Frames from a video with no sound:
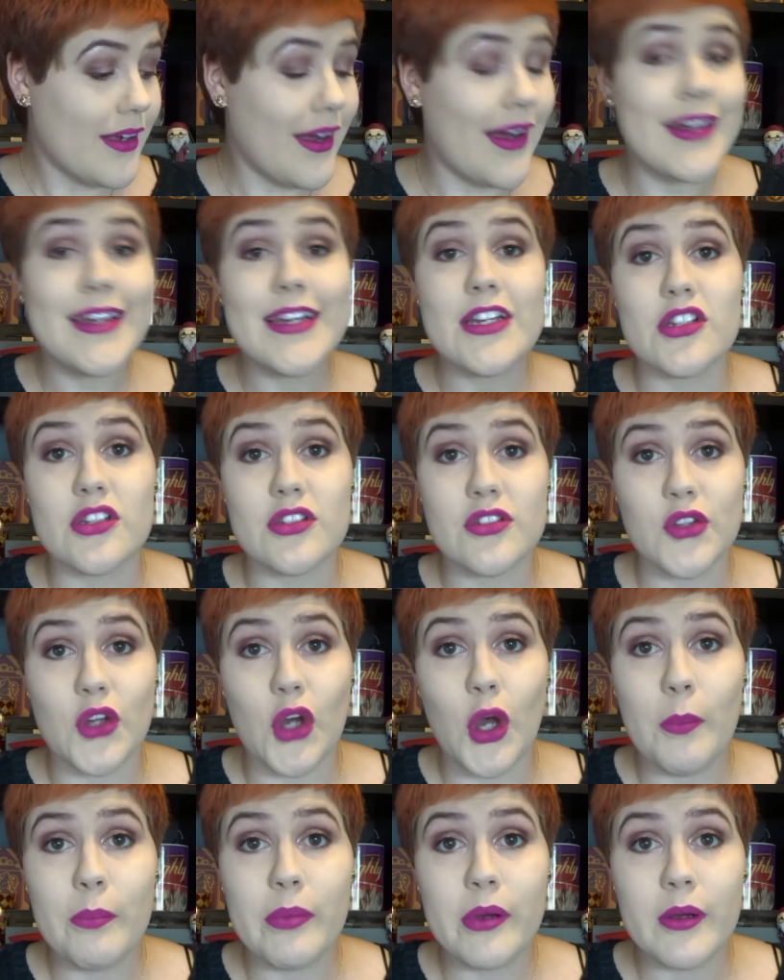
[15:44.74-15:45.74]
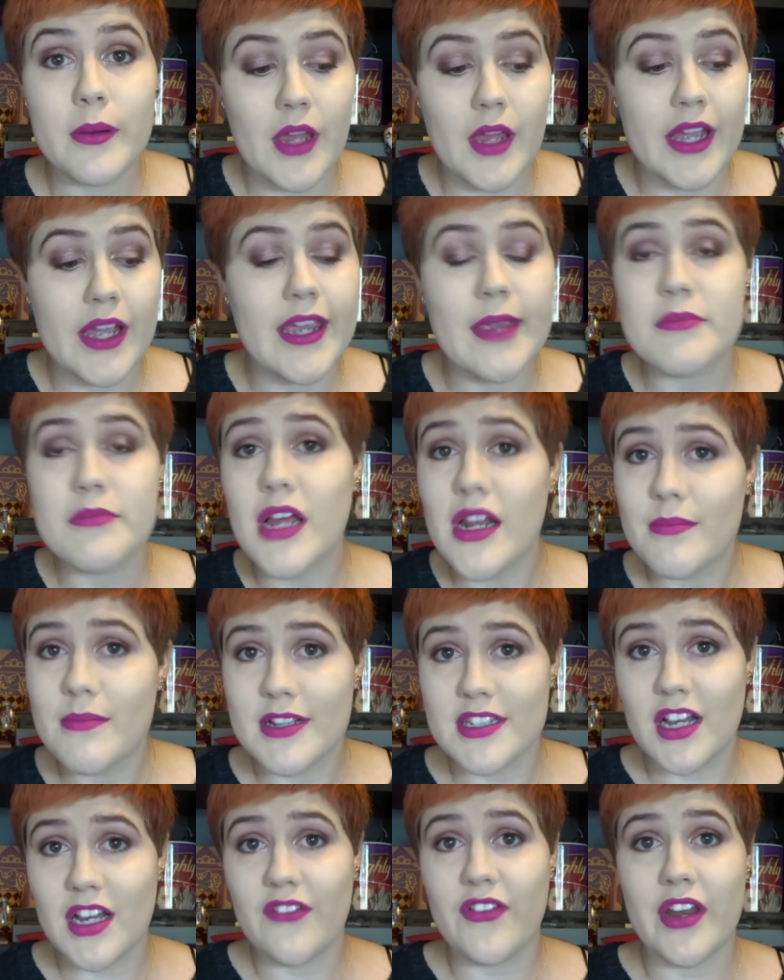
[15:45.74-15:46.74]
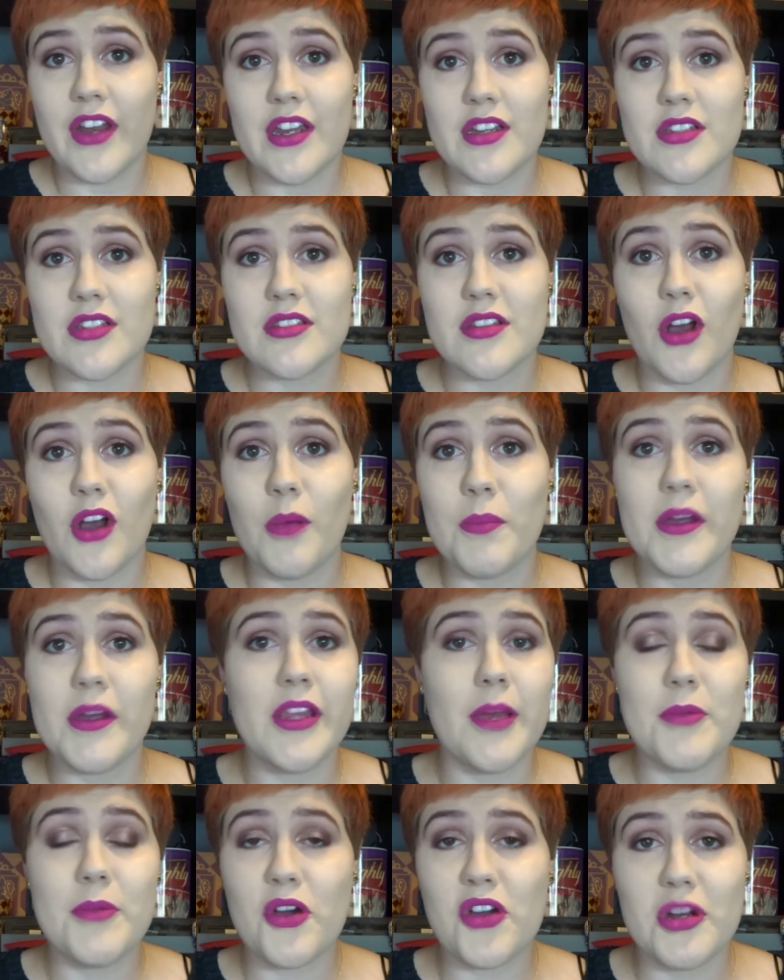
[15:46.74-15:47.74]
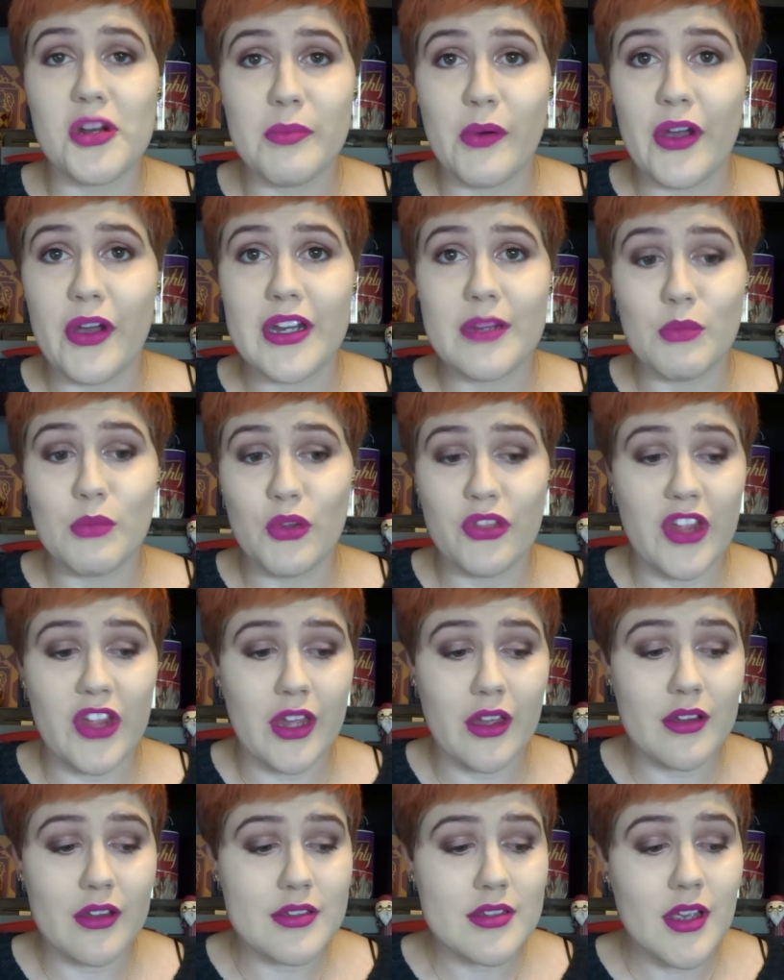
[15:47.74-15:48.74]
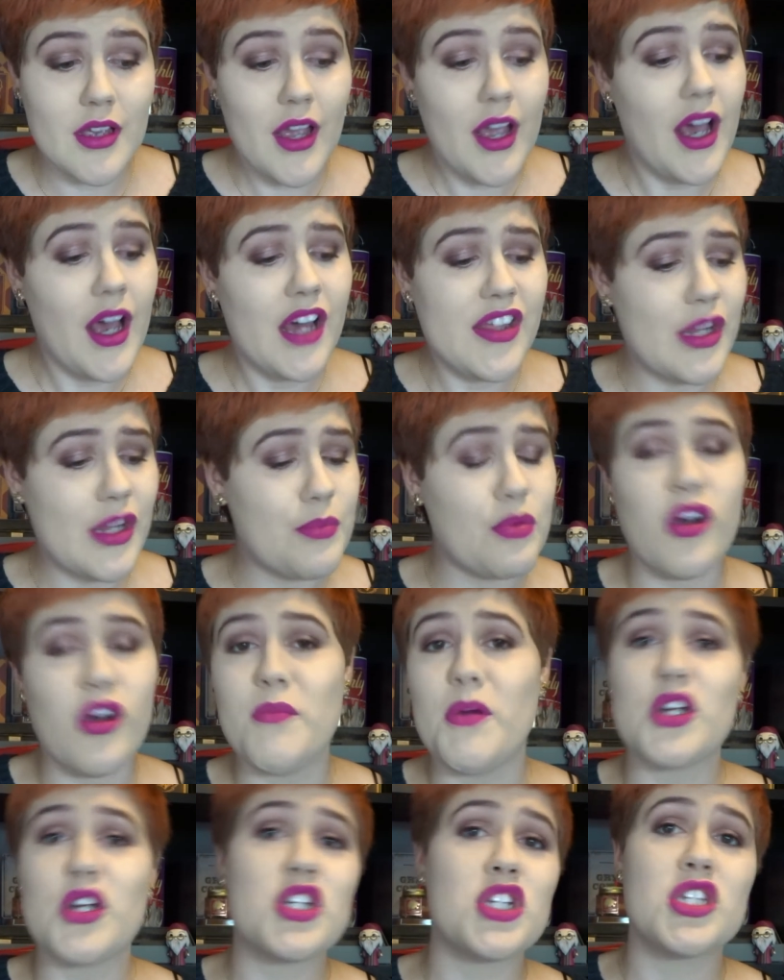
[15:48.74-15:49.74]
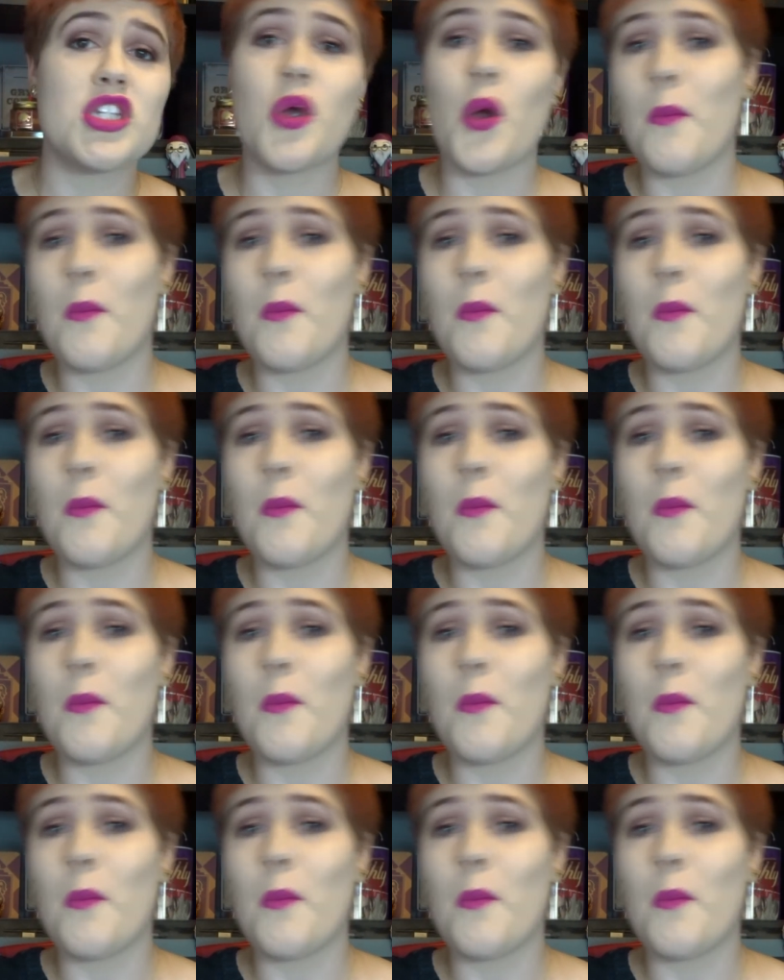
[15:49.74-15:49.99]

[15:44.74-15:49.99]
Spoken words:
I need to stop. I keep telling myself I need to stop and I'm not going to buy any more things. And then Primark just go